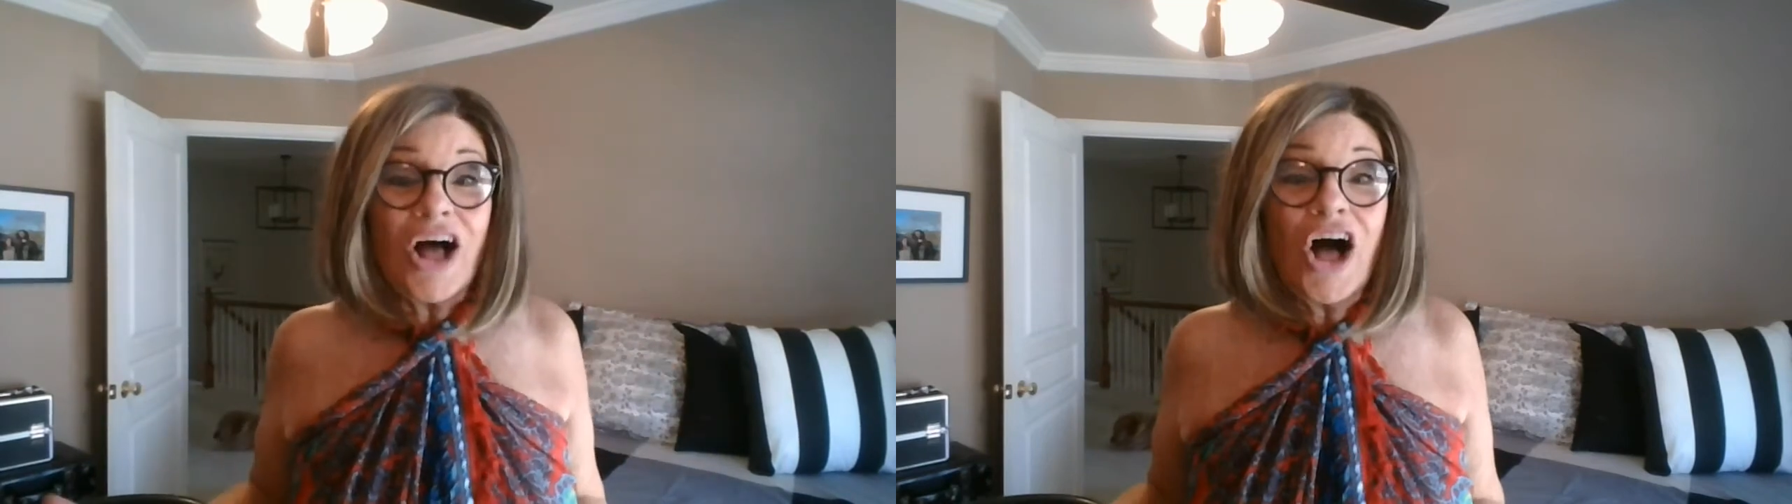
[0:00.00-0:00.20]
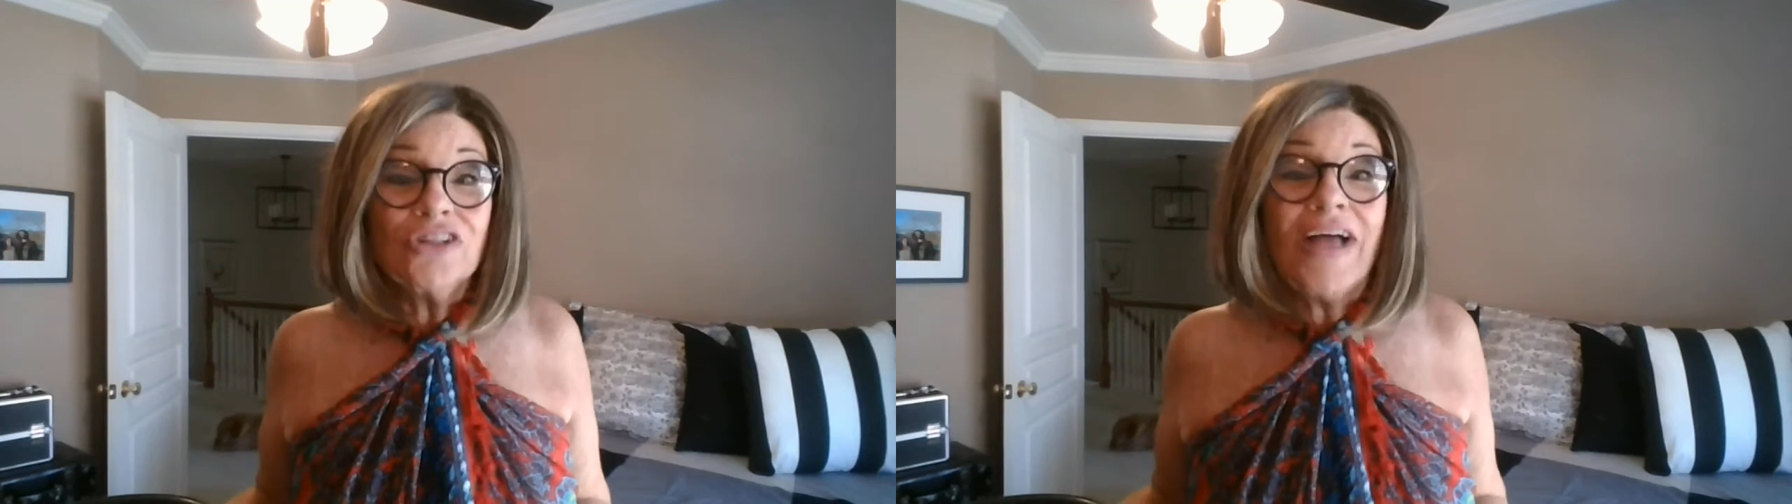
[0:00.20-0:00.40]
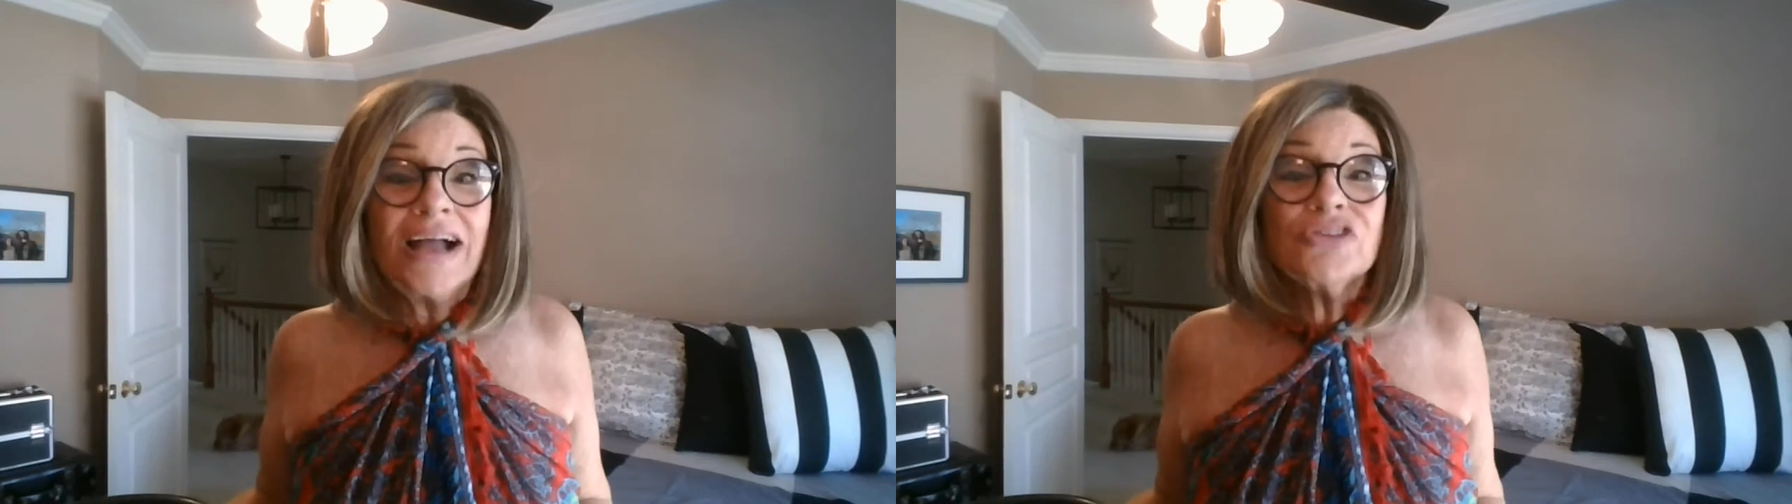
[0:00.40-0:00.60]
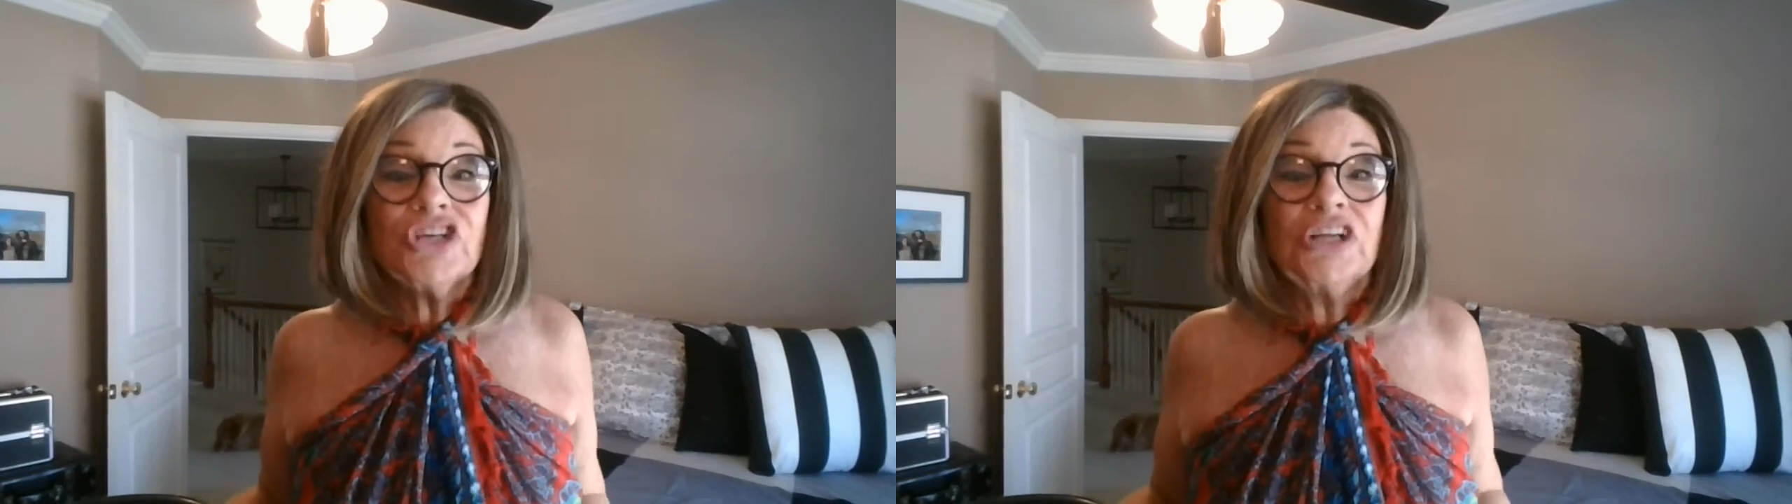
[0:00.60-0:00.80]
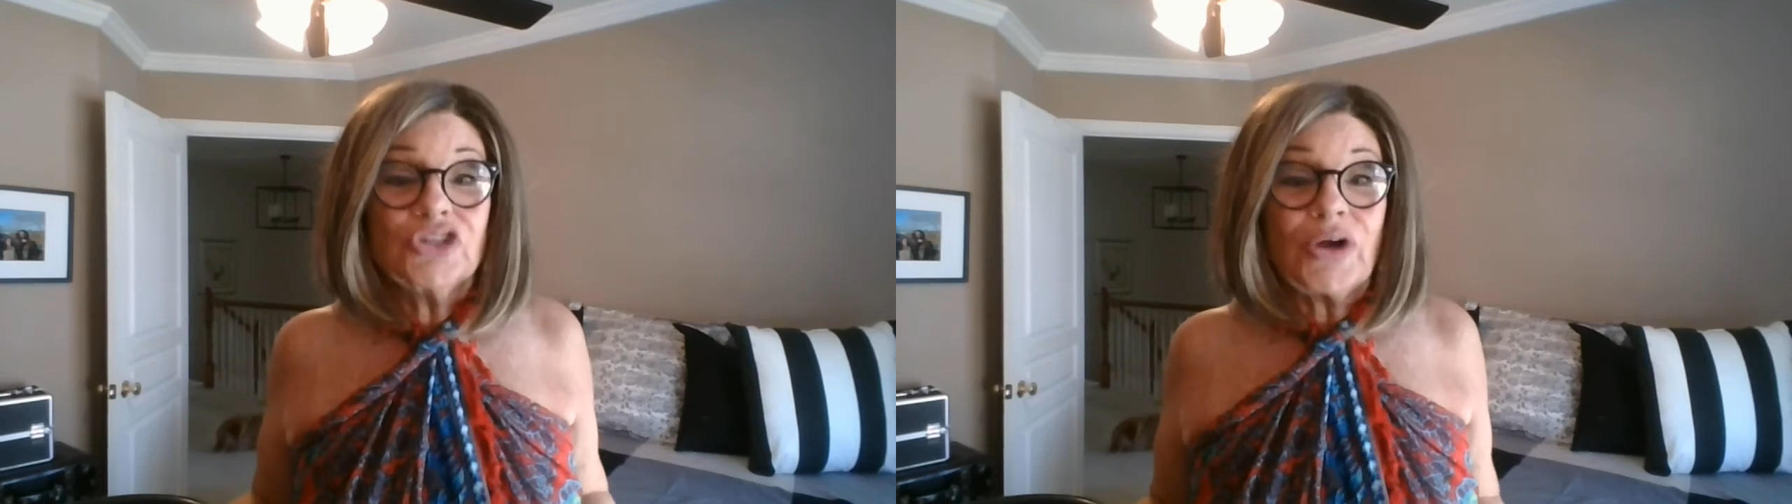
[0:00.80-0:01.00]
a
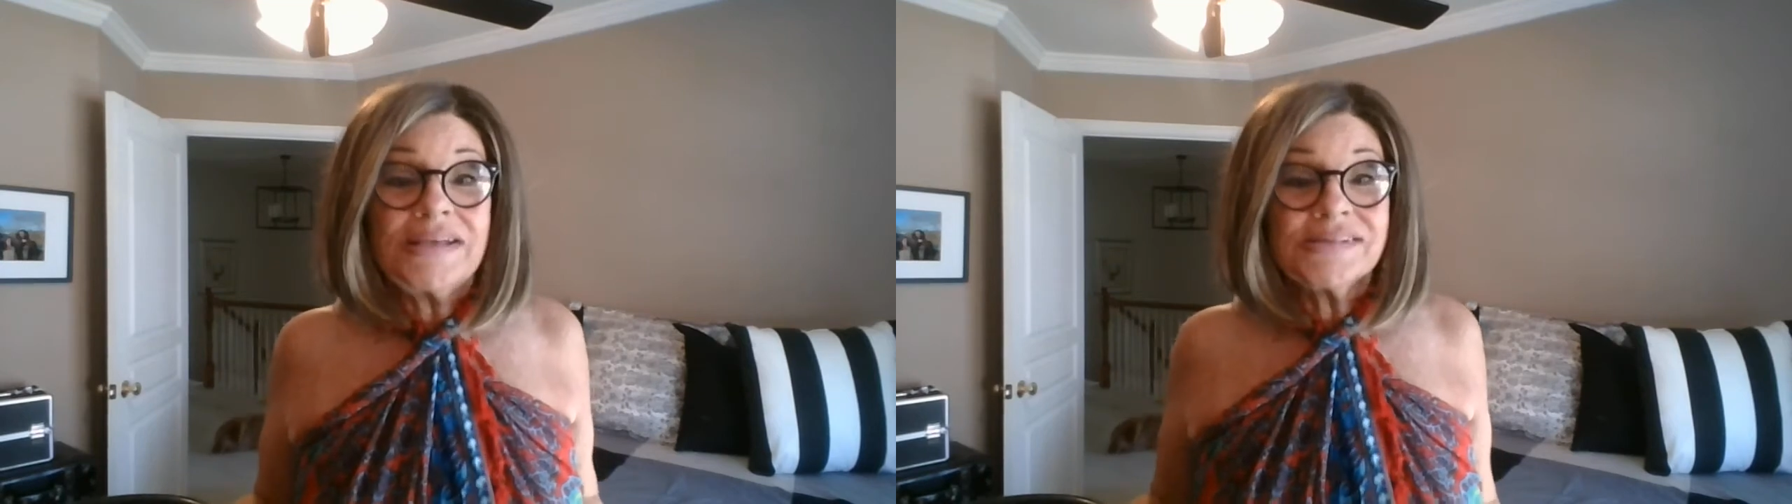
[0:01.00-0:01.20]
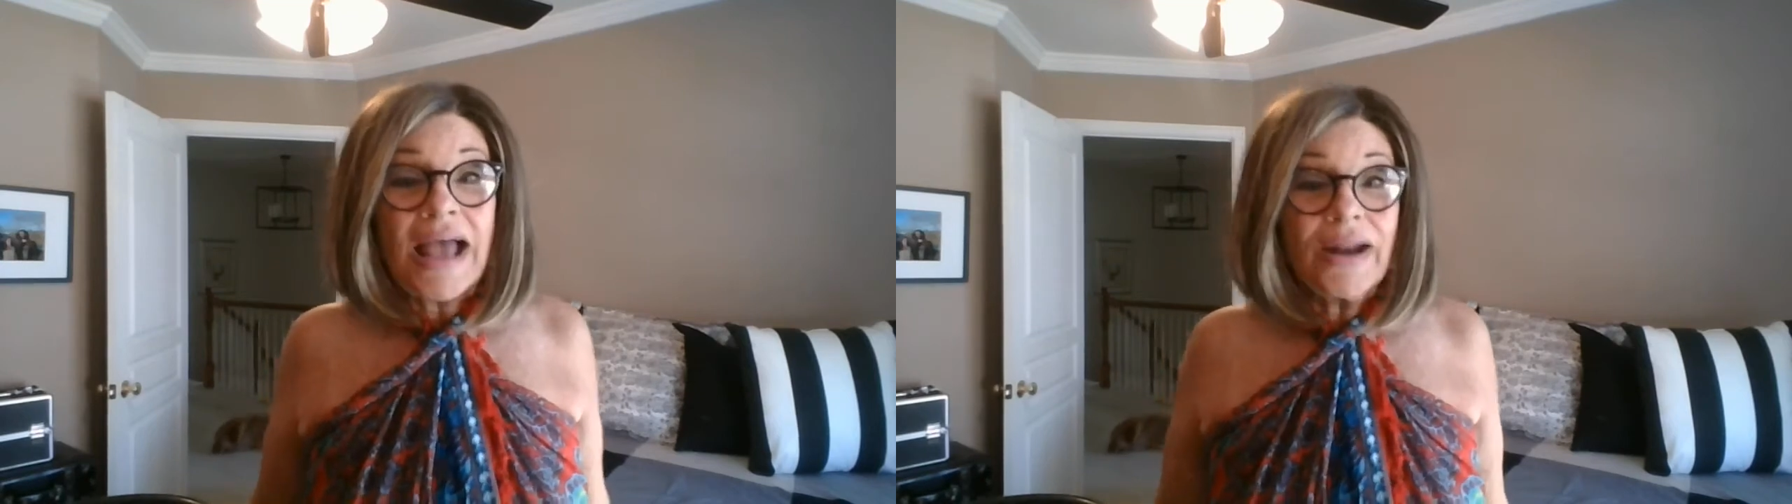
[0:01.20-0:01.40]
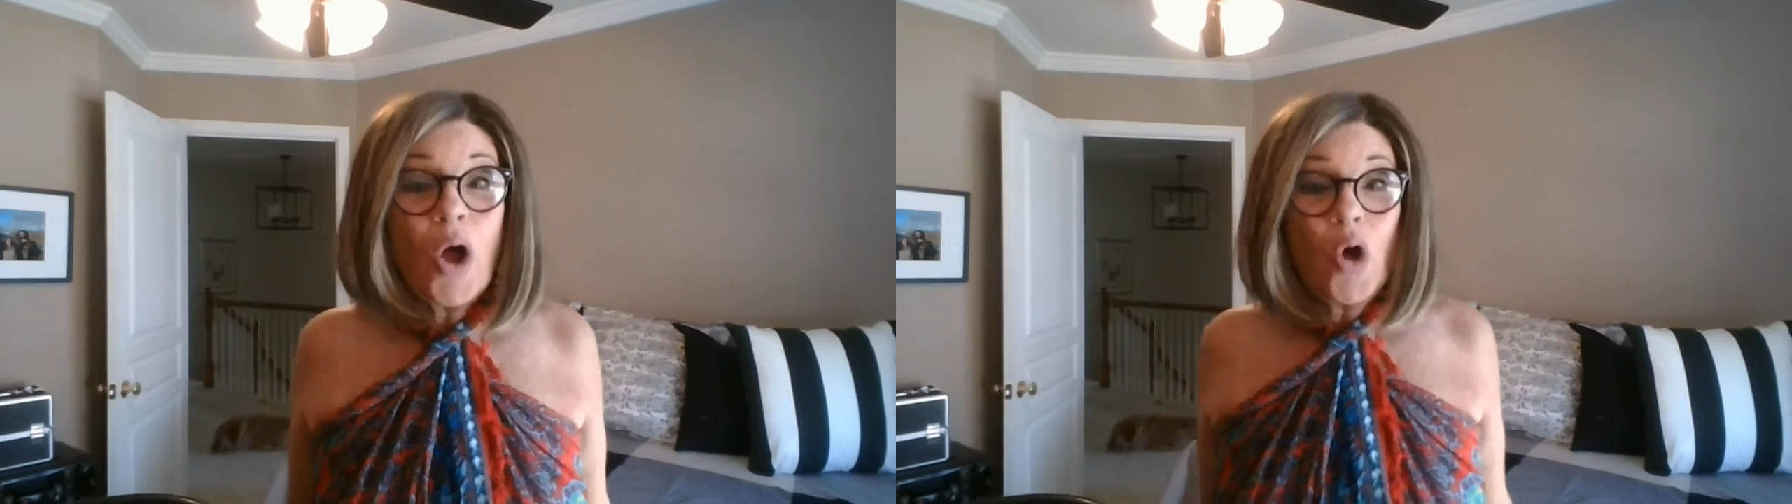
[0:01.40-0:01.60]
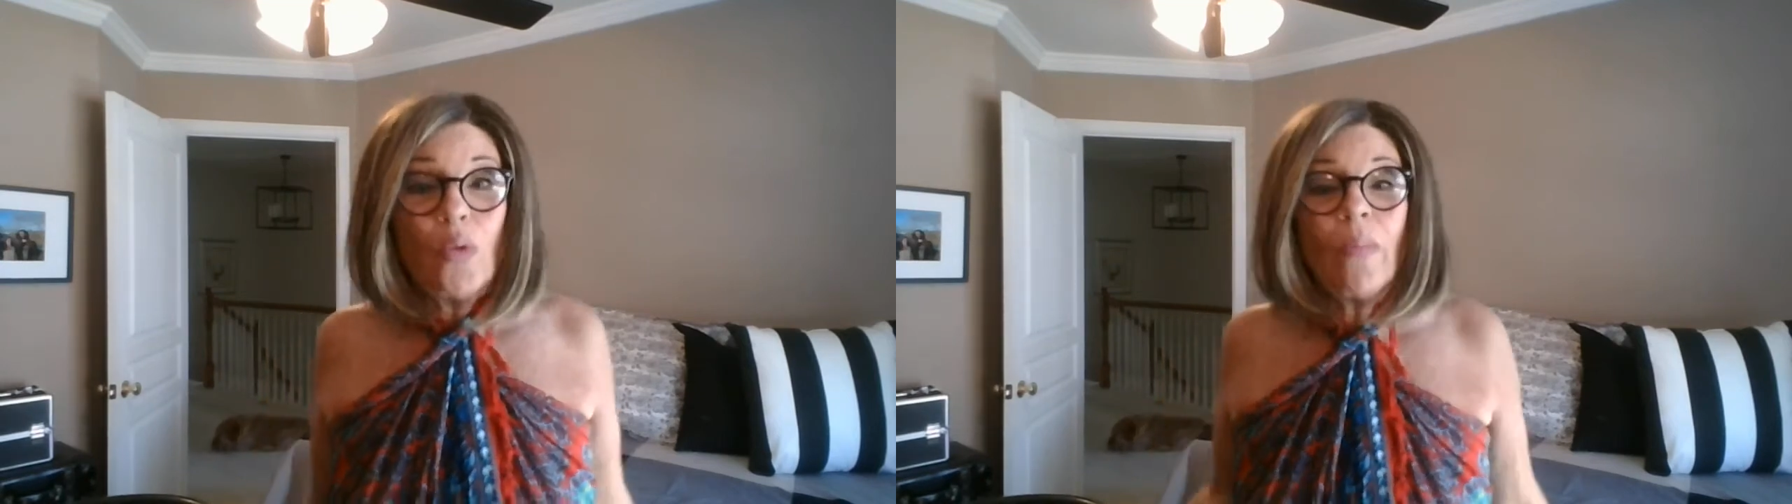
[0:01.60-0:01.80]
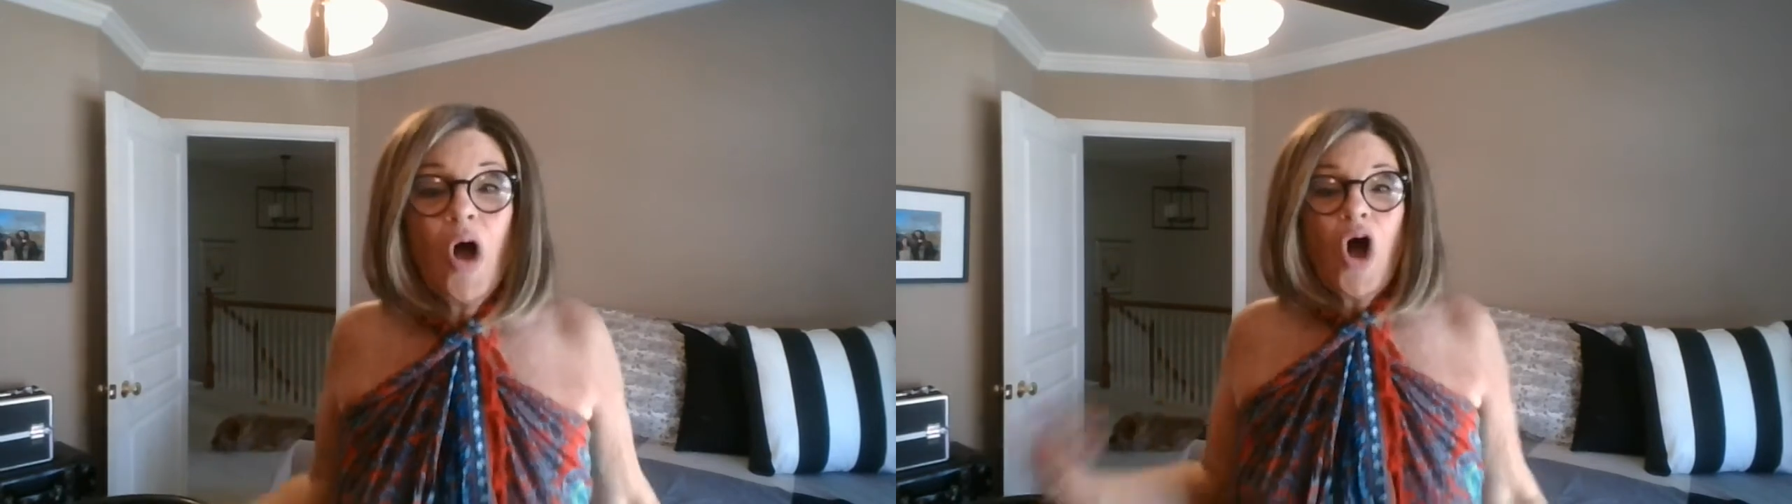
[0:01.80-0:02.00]
lounging dress at home.